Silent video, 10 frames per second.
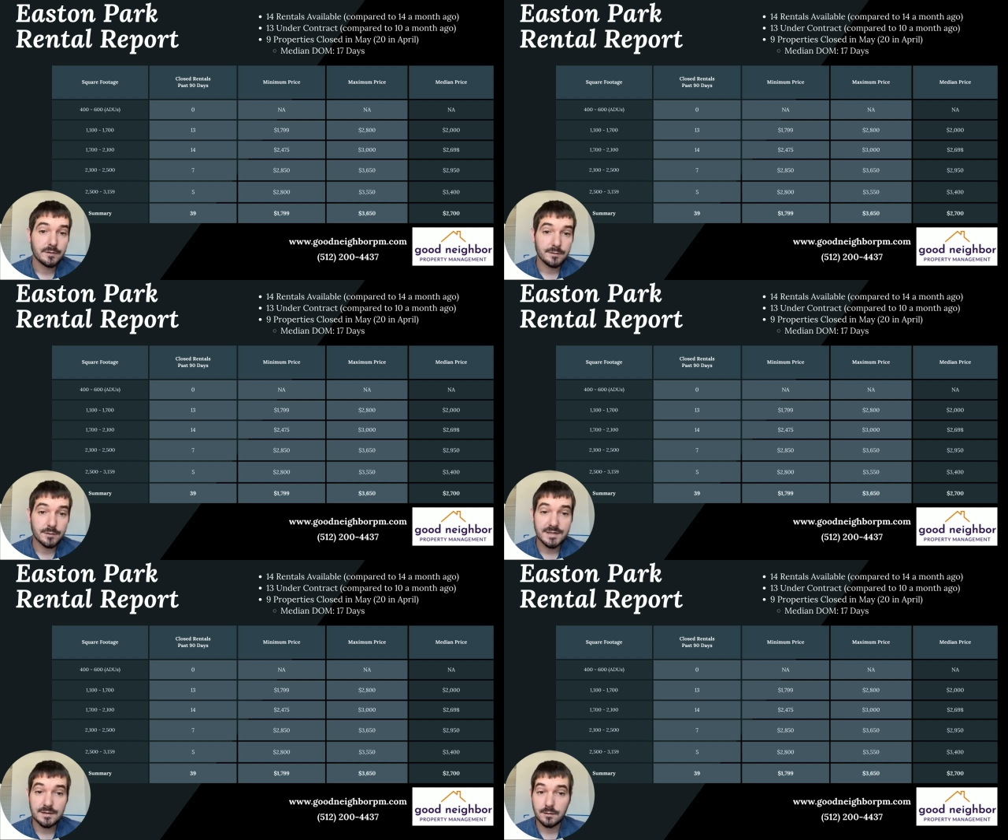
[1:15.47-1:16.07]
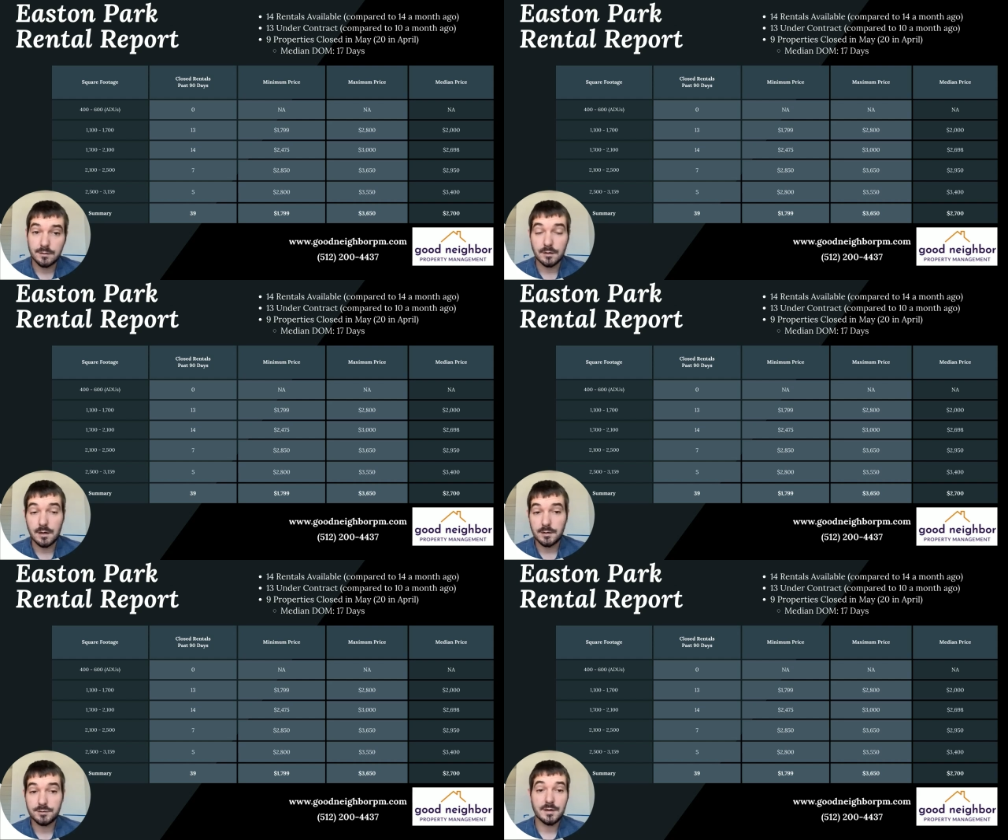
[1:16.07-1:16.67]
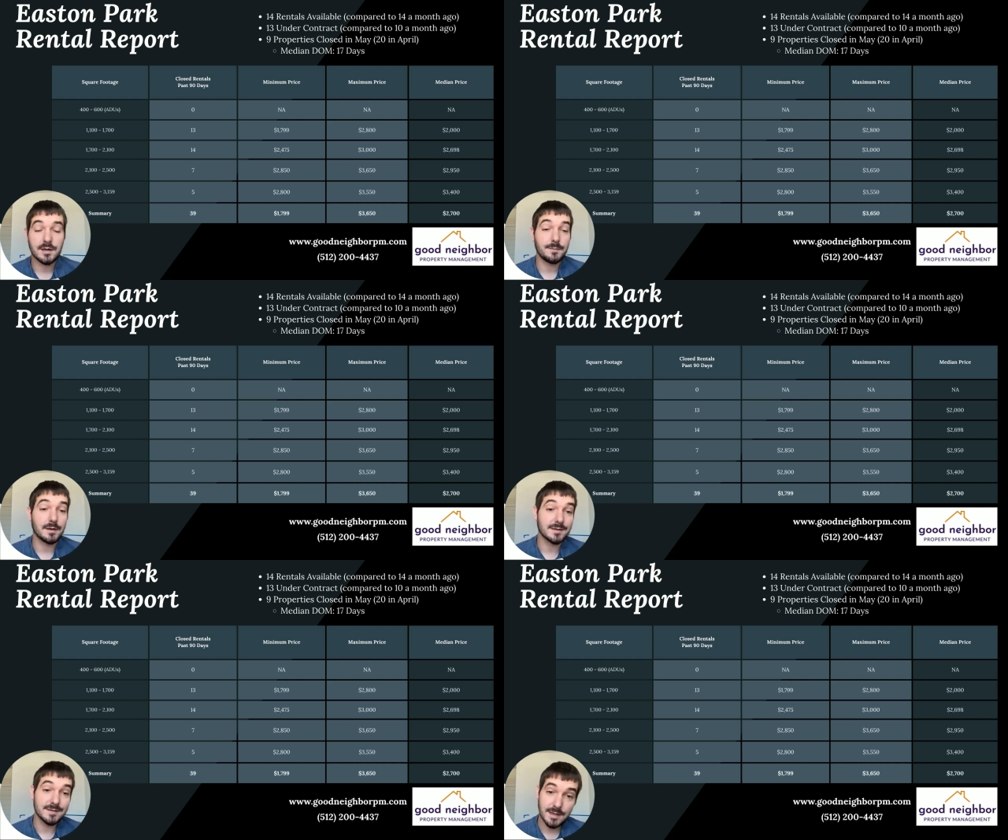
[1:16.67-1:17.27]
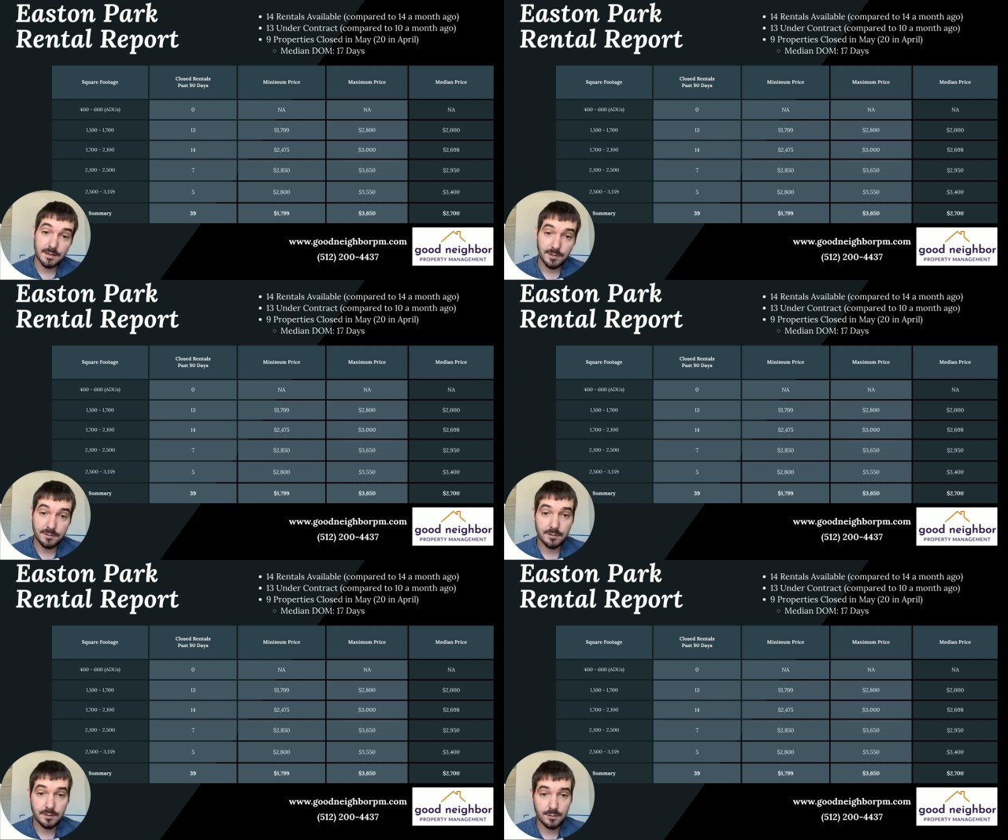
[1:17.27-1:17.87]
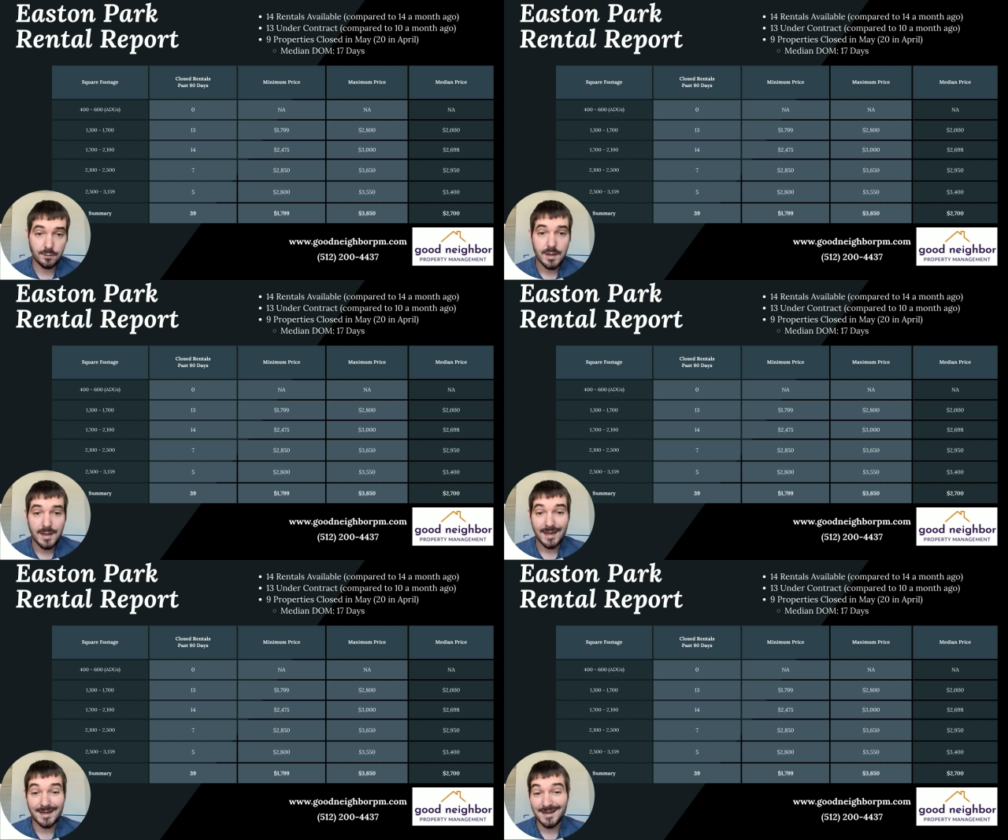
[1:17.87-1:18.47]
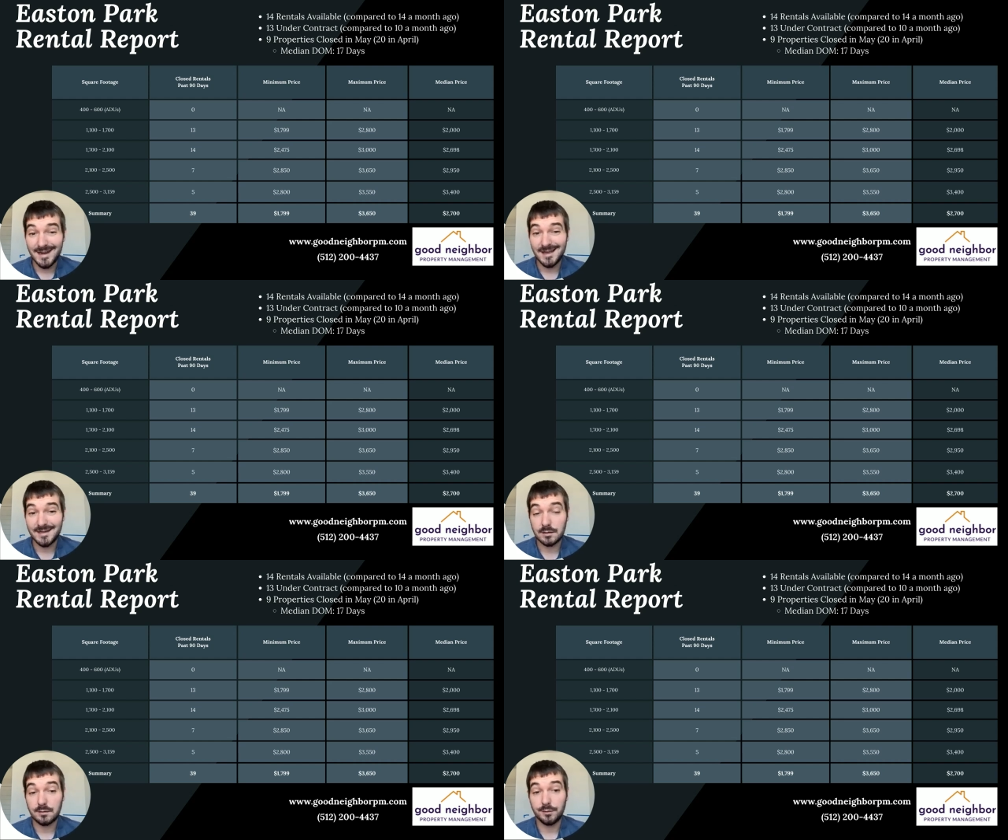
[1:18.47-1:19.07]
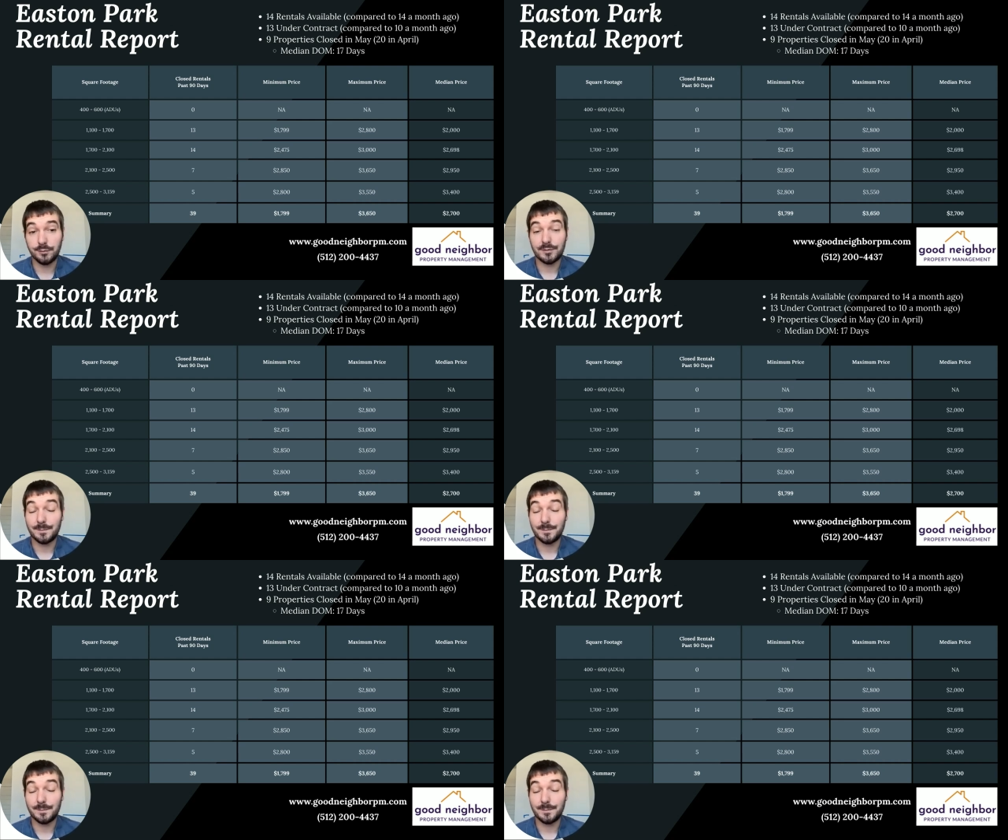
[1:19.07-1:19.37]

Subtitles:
13 are under contract compared to 10 a month ago, and 9 closed.